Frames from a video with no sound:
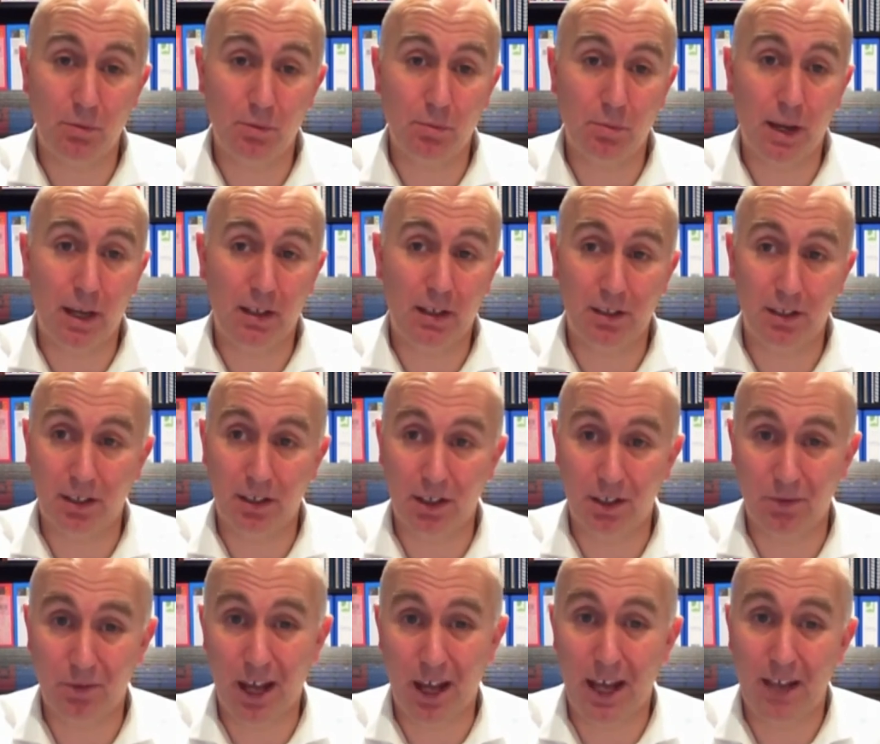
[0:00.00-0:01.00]
back to kind
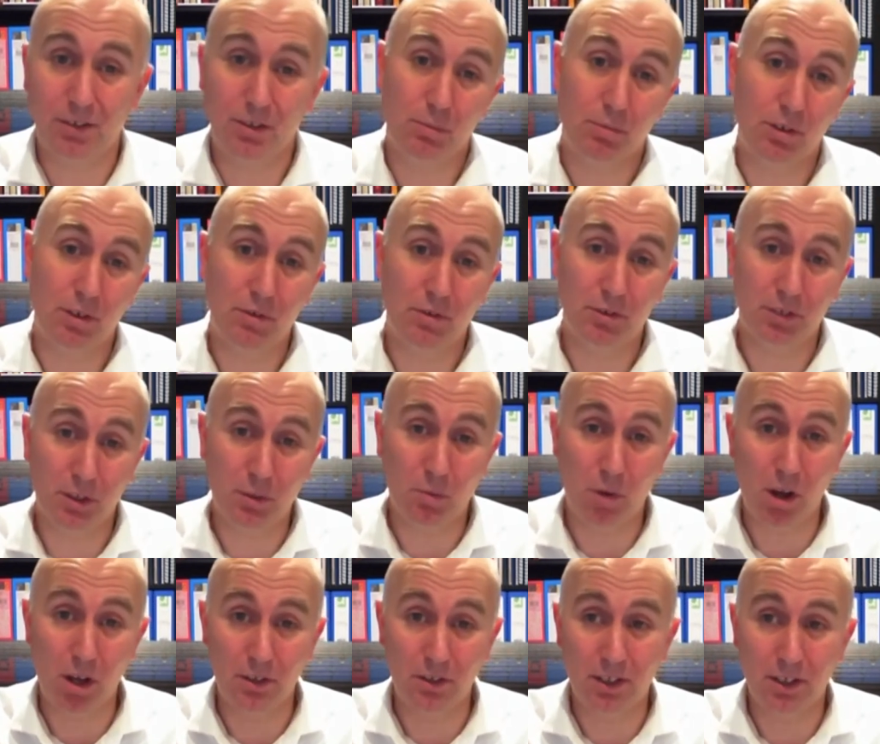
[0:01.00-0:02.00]
of as it previously
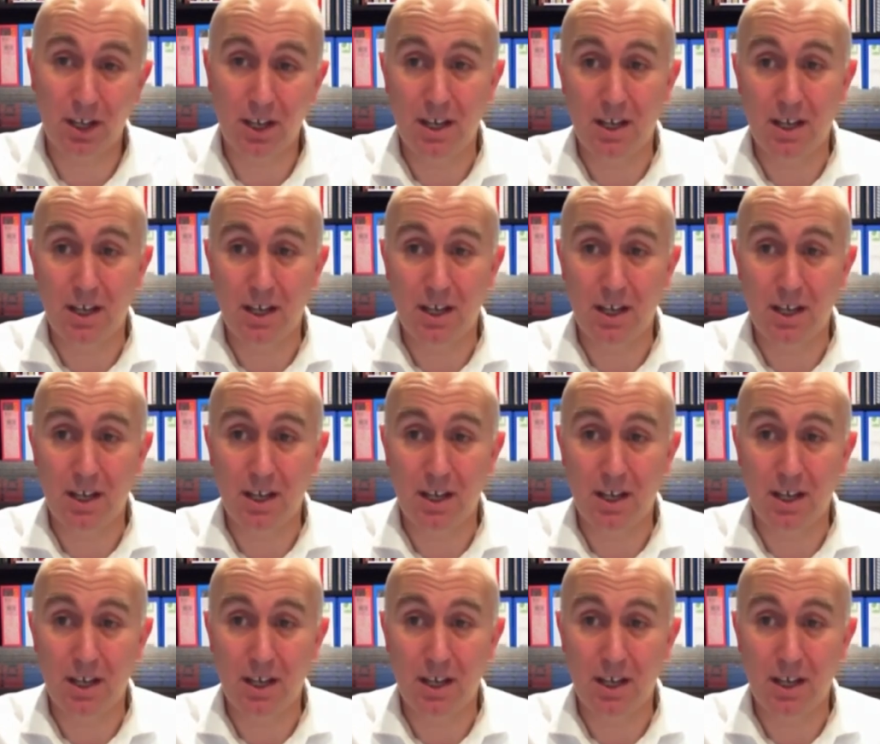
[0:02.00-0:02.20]
was.